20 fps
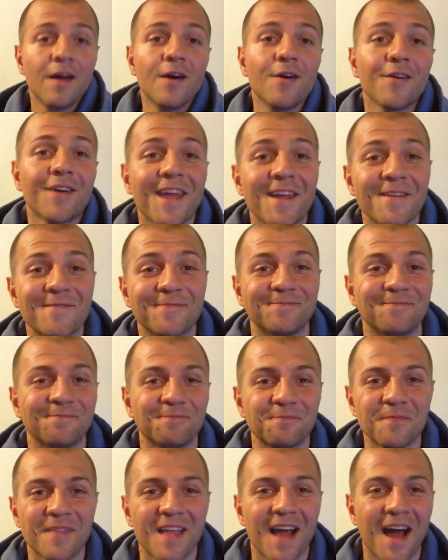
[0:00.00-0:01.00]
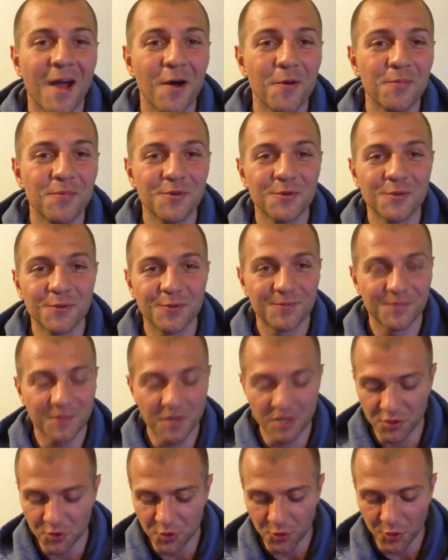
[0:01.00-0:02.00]
Okay, I hope you
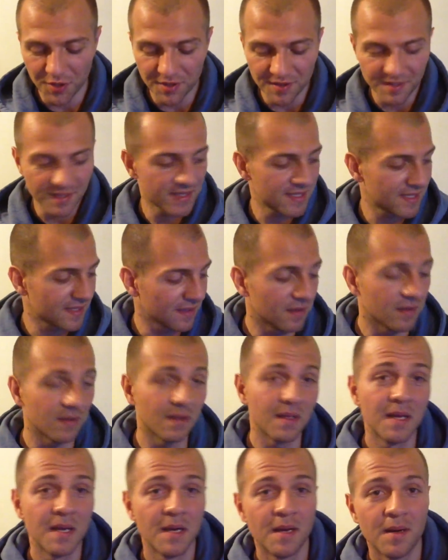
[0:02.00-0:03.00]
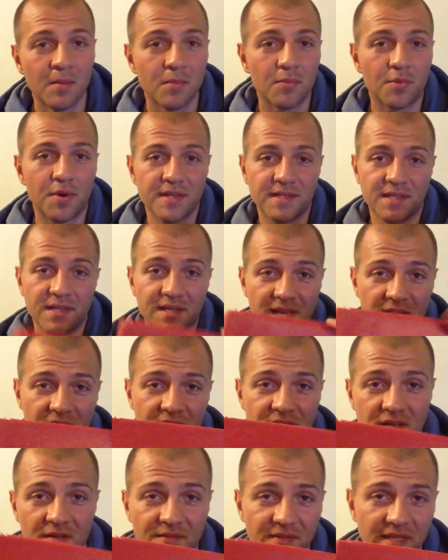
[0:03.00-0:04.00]
enjoyed this little
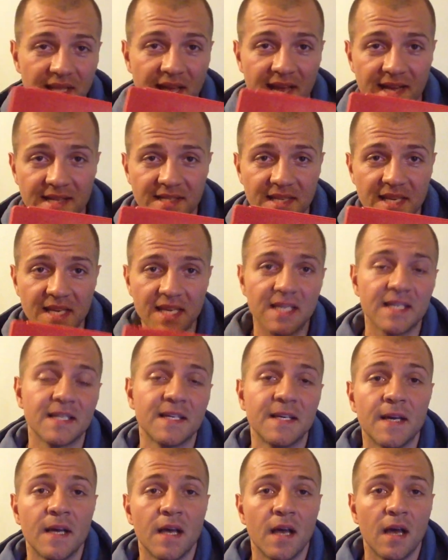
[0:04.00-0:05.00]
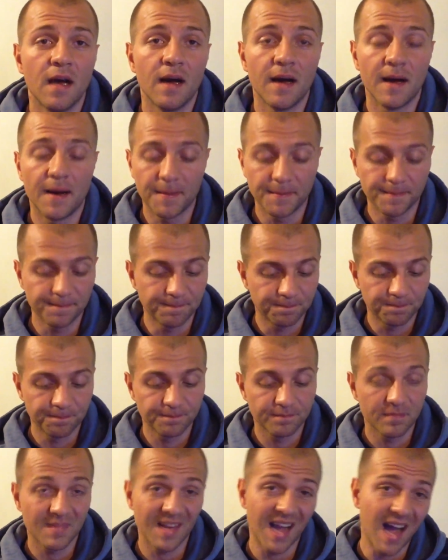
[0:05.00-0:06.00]
presentation of the Lansky.
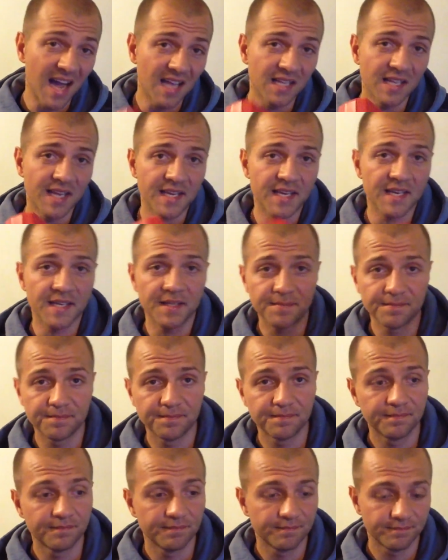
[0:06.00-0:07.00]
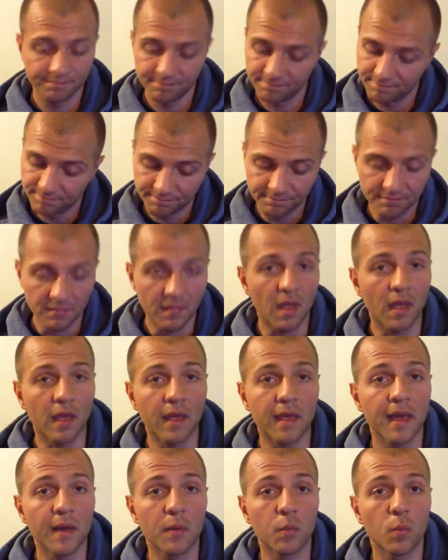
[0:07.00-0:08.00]
I like it.
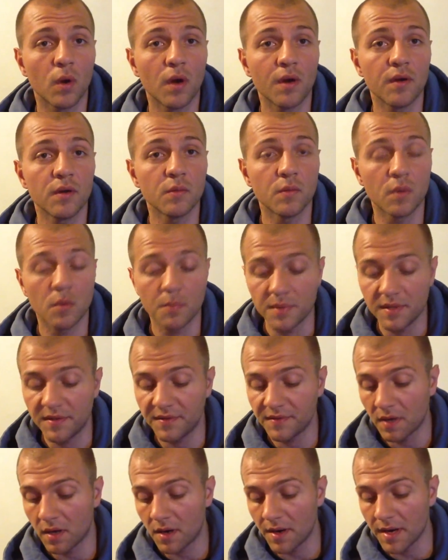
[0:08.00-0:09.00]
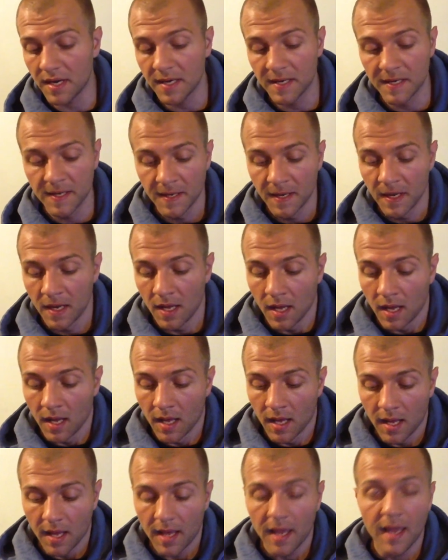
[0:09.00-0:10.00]
Get one, you won't be sorry.
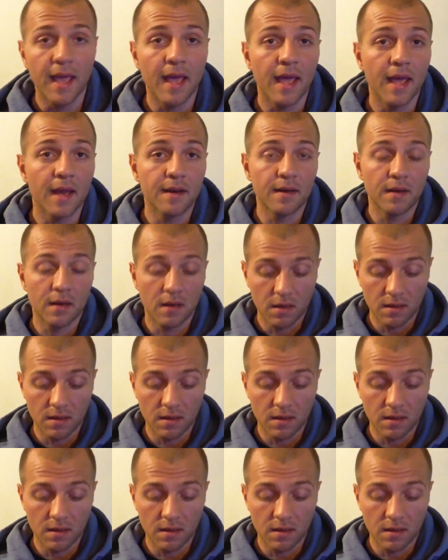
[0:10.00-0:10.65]
And